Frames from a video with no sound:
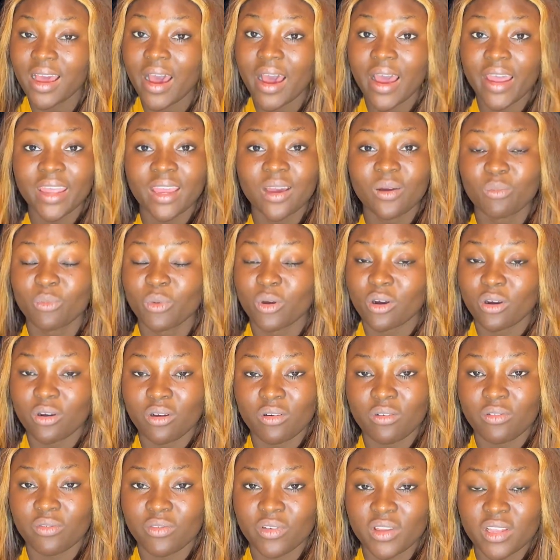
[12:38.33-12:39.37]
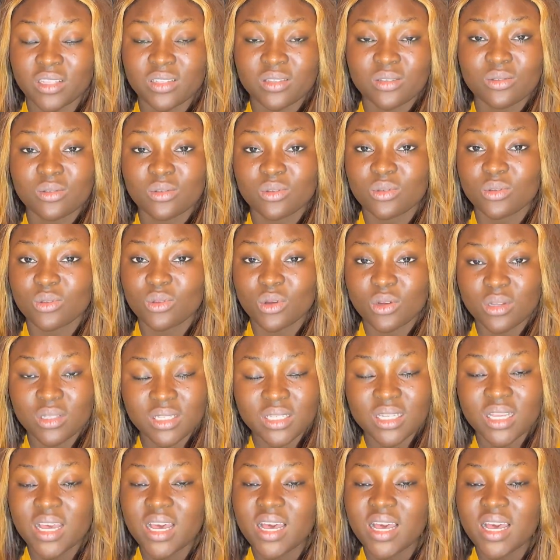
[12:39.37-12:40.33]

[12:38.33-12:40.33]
i am off it's not